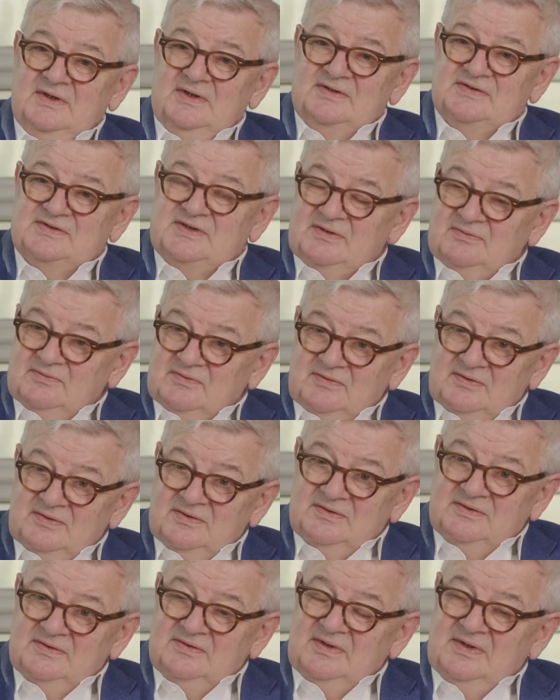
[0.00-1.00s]

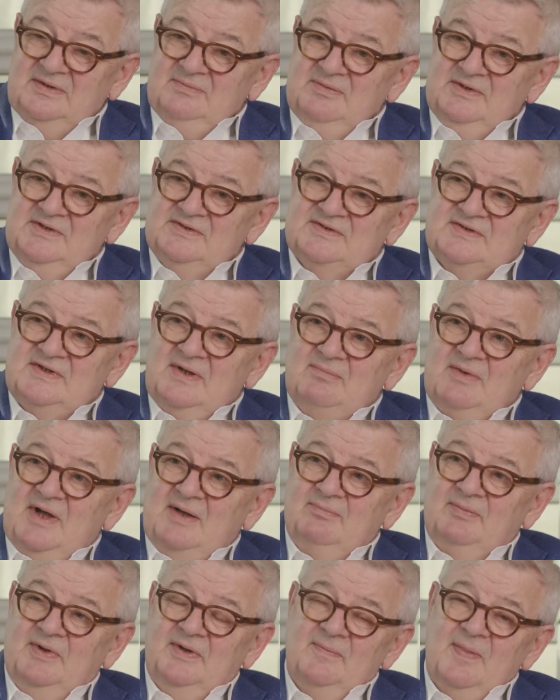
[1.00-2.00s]
So let me sum
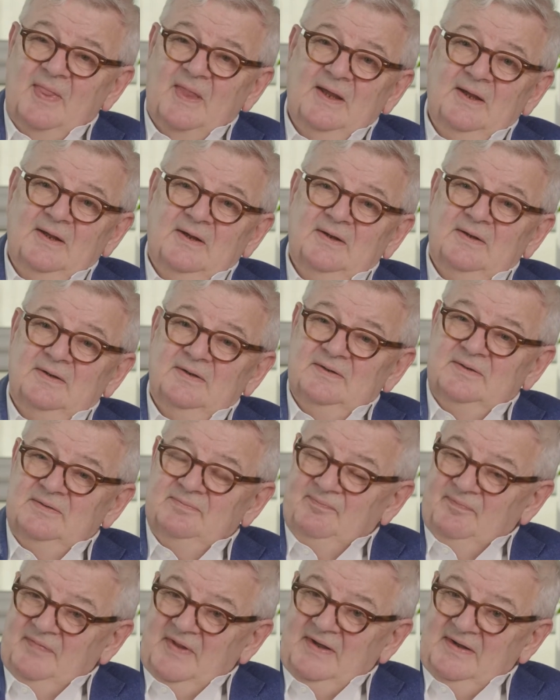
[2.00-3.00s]
up.
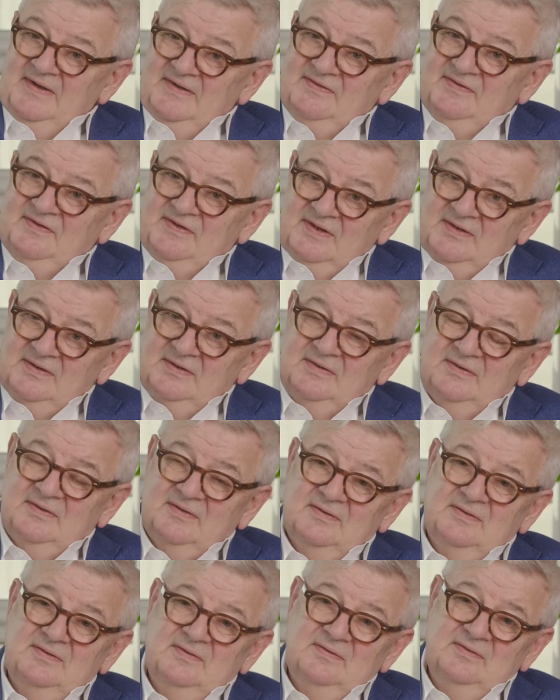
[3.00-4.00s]
I think
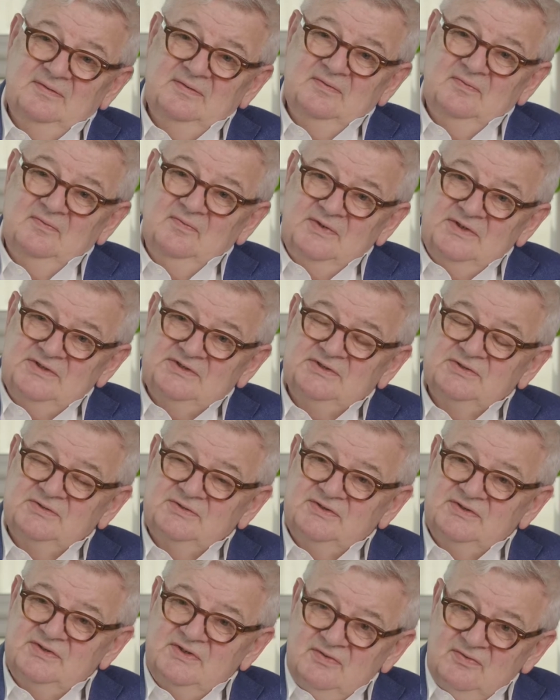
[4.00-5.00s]
we
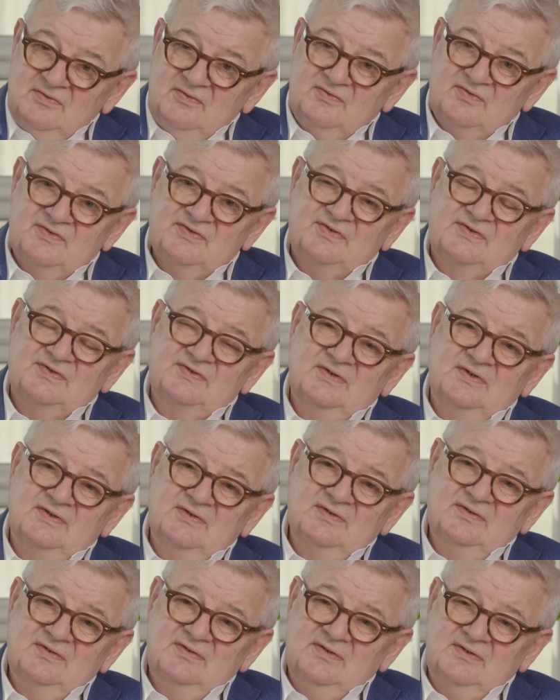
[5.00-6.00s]
should use
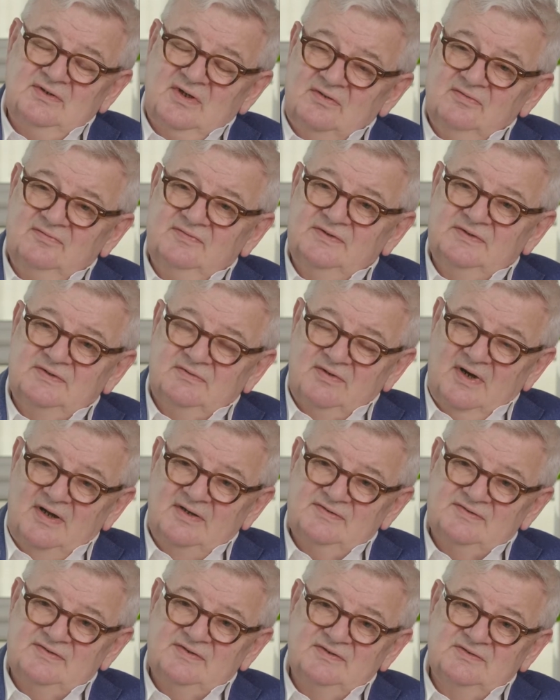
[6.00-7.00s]
the COVID
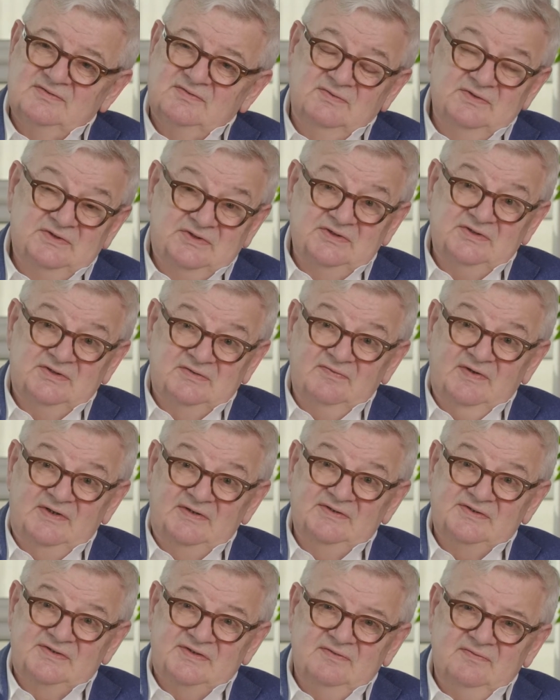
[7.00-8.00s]
crisis, which is a
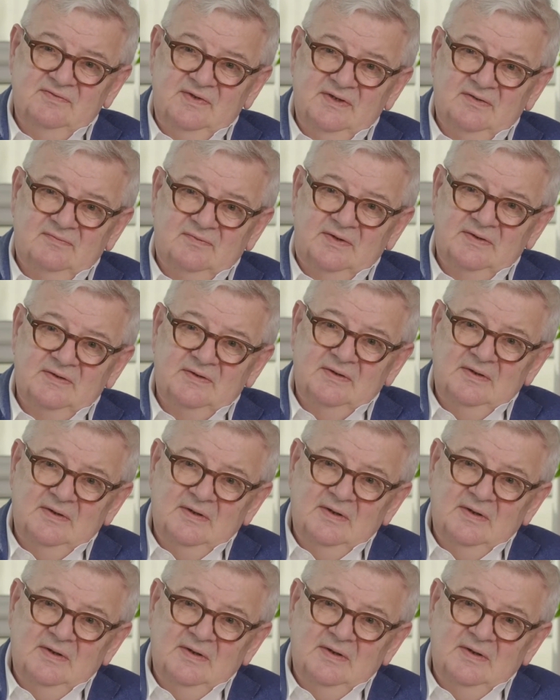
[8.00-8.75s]
very severe one.